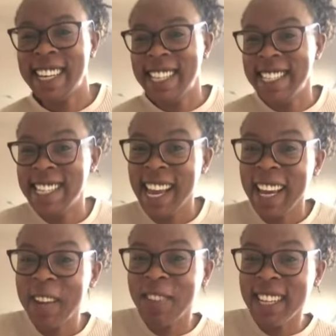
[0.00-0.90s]

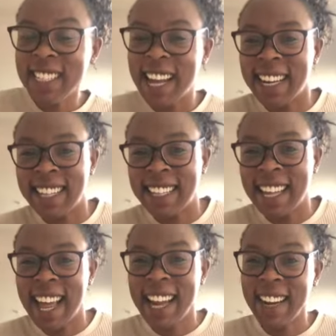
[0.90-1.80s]
check my
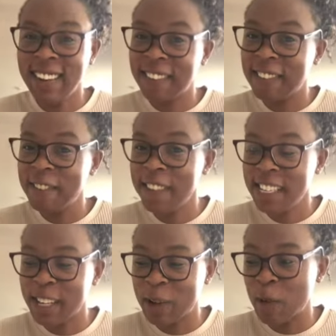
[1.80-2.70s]
channel and look for the
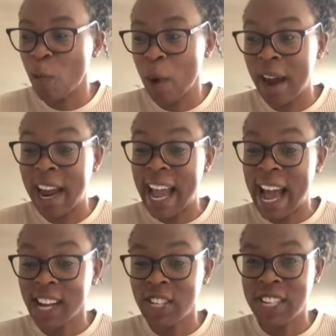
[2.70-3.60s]
video where I
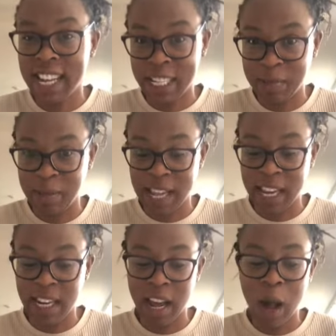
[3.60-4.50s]
actually
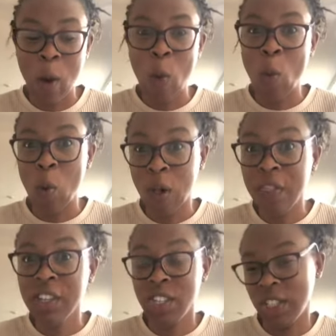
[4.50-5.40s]
explain what
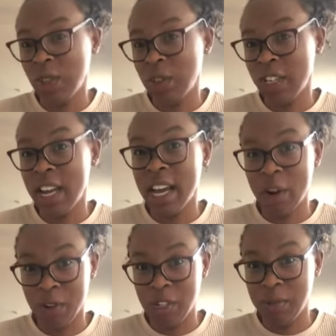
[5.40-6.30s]
the children are
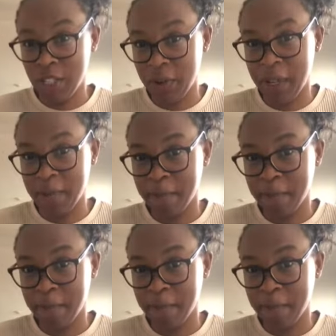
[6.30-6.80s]
going to be doing.